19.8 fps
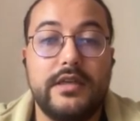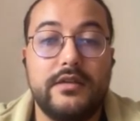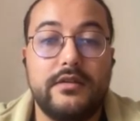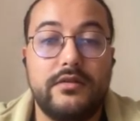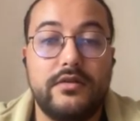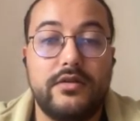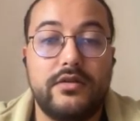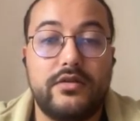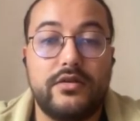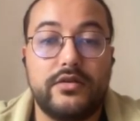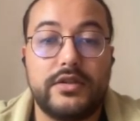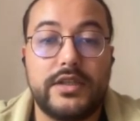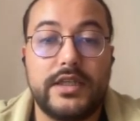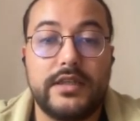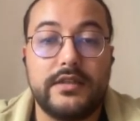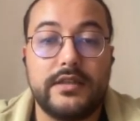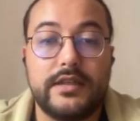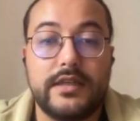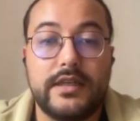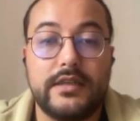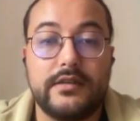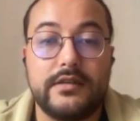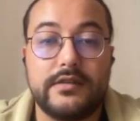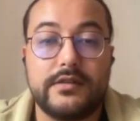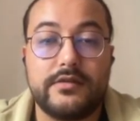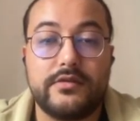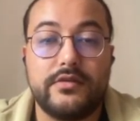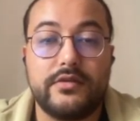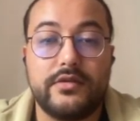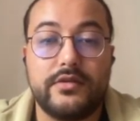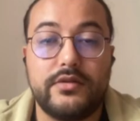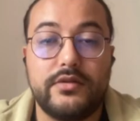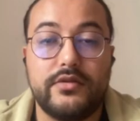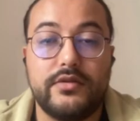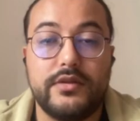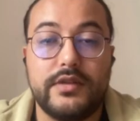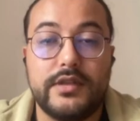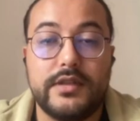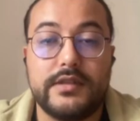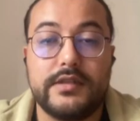long authentic
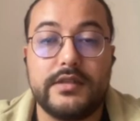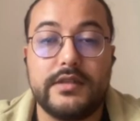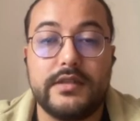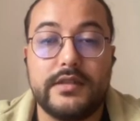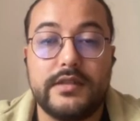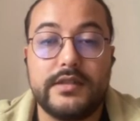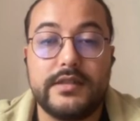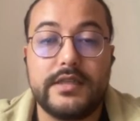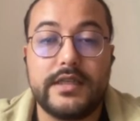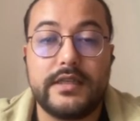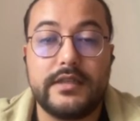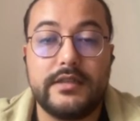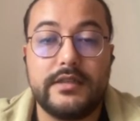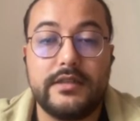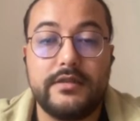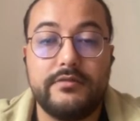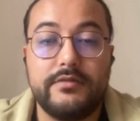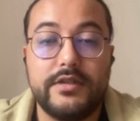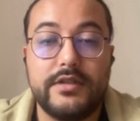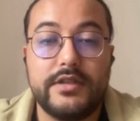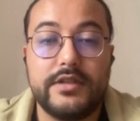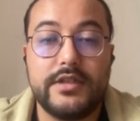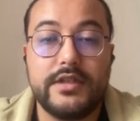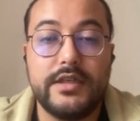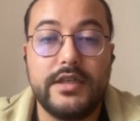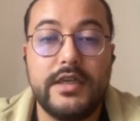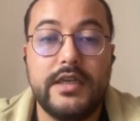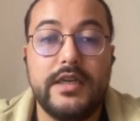_2 is the second image,